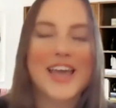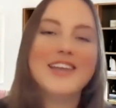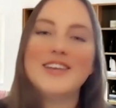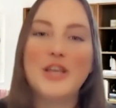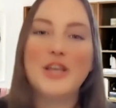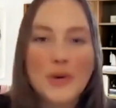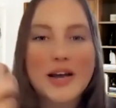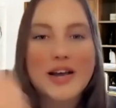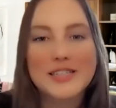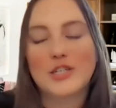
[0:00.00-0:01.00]
And you and
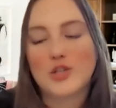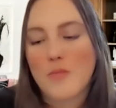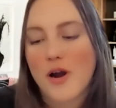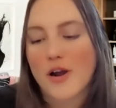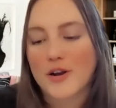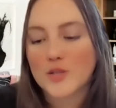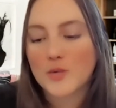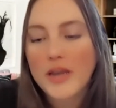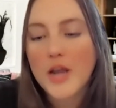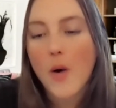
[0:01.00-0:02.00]
I, as digital marketers,
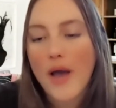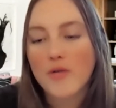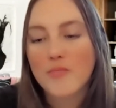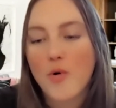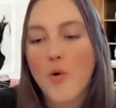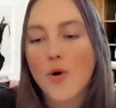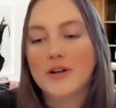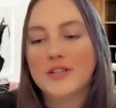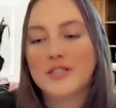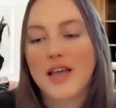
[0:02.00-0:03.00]
we know how
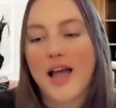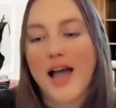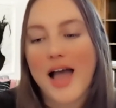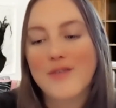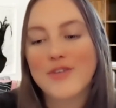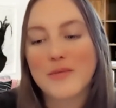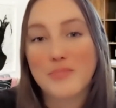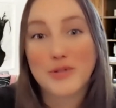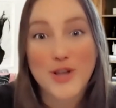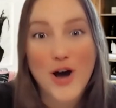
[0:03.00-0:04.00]
important having a
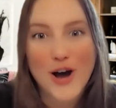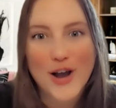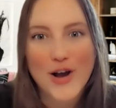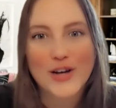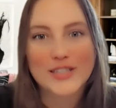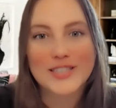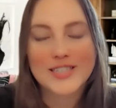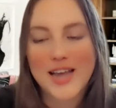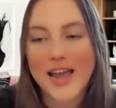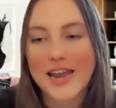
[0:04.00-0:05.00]
blog on
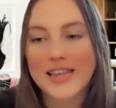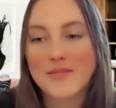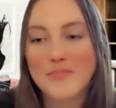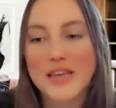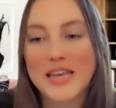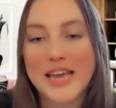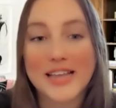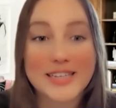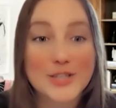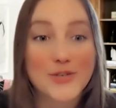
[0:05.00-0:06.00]
site can be,
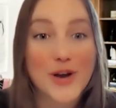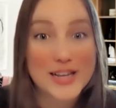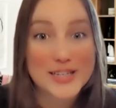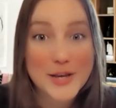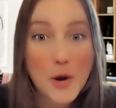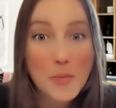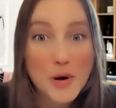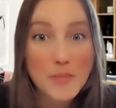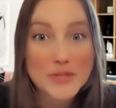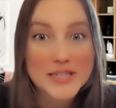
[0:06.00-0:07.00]
at least for SEO
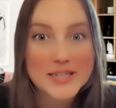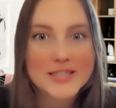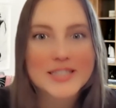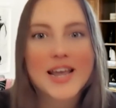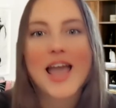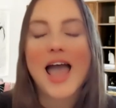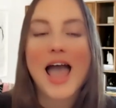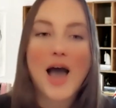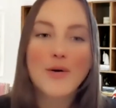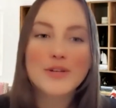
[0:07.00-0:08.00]
purposes.
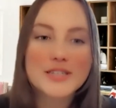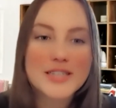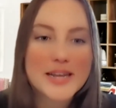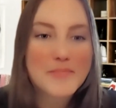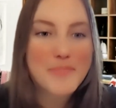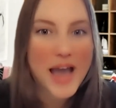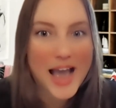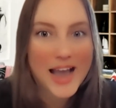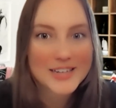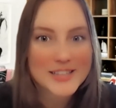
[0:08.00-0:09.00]
How does it
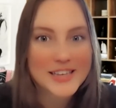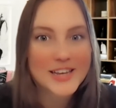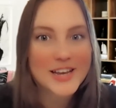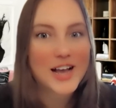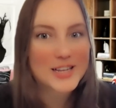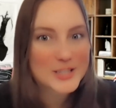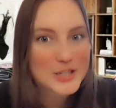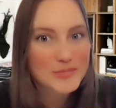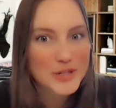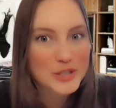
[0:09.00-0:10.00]
impact the
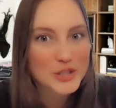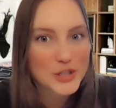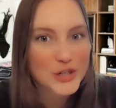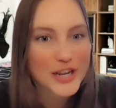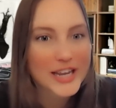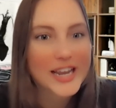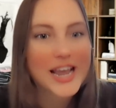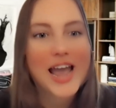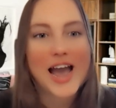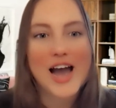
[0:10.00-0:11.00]
customer journey?
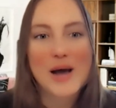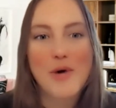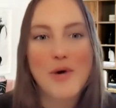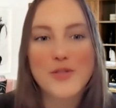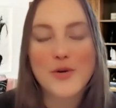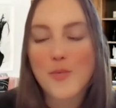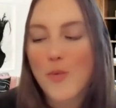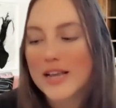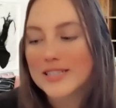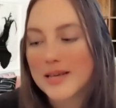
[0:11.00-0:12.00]
Are there
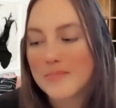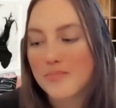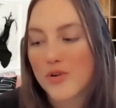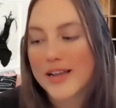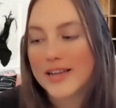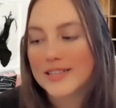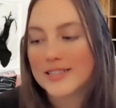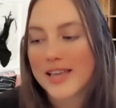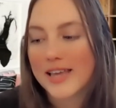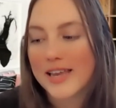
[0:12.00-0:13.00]
ways that brands
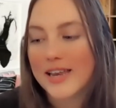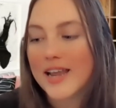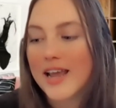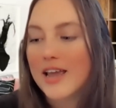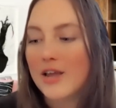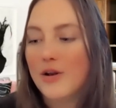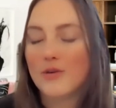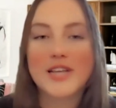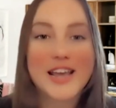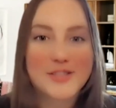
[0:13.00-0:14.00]
can,
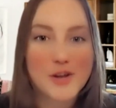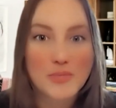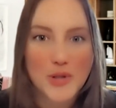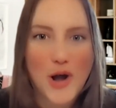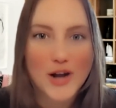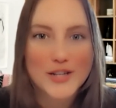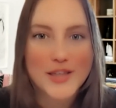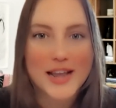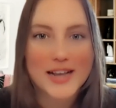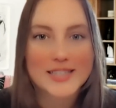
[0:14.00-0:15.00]
take their blog to
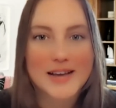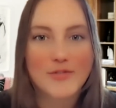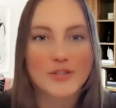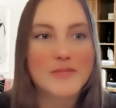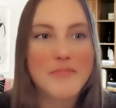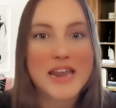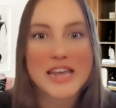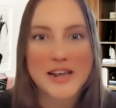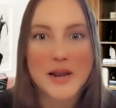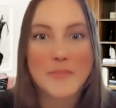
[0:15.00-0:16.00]
the next level to make
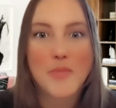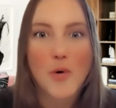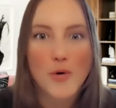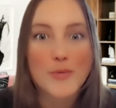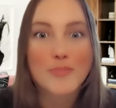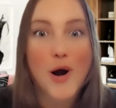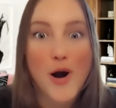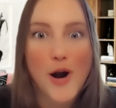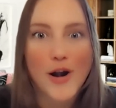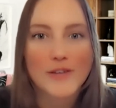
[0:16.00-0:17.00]
it an important
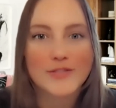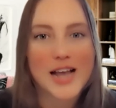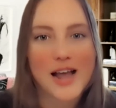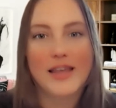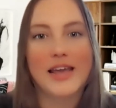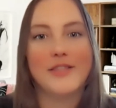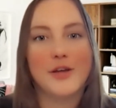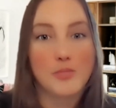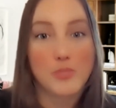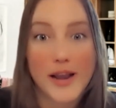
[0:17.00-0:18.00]
part of telling
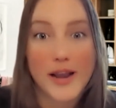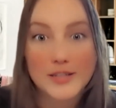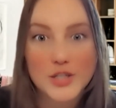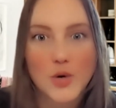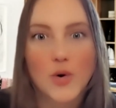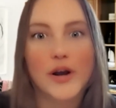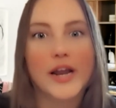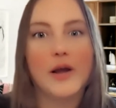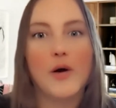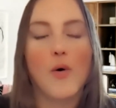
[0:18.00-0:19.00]
their brand
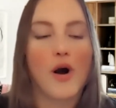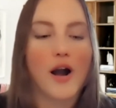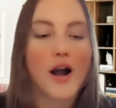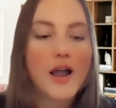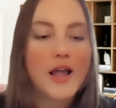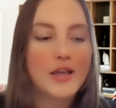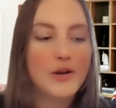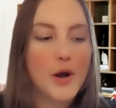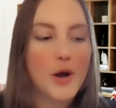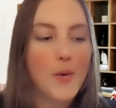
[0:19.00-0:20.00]
story, or,
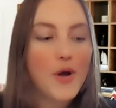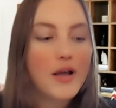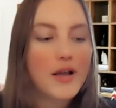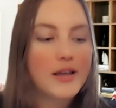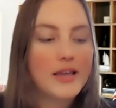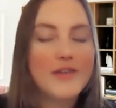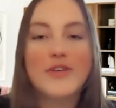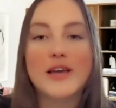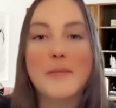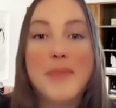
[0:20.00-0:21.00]

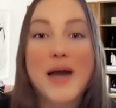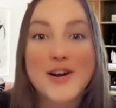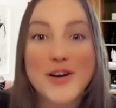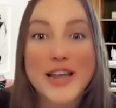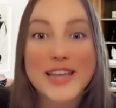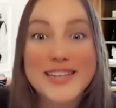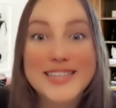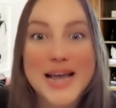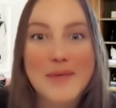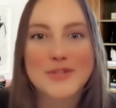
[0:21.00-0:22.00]
giving a better
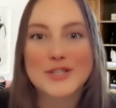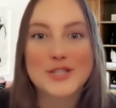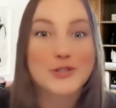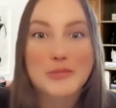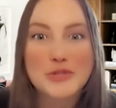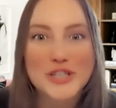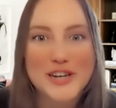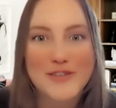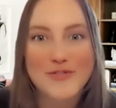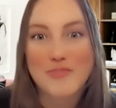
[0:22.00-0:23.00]
in-depth description
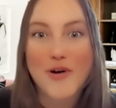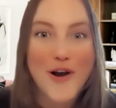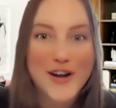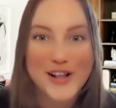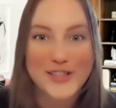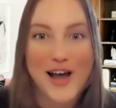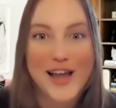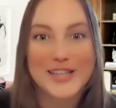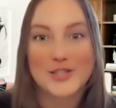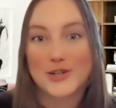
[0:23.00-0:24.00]
of their product
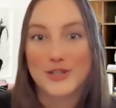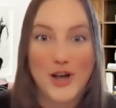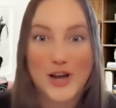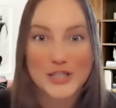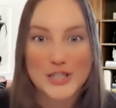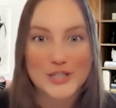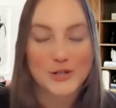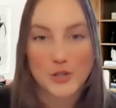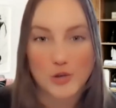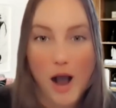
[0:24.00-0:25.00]
lines or launches
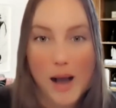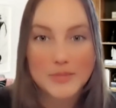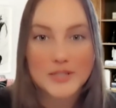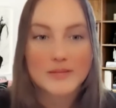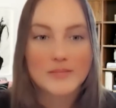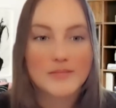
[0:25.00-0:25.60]
or drops?